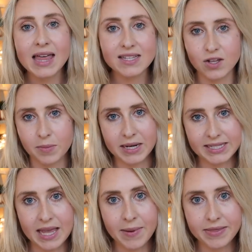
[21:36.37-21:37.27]
That's all I'm going to
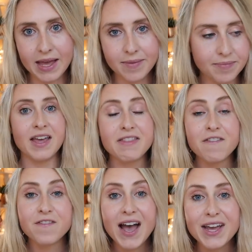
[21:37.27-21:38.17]
say about that. The
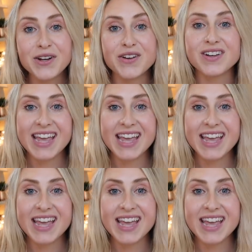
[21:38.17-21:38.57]
final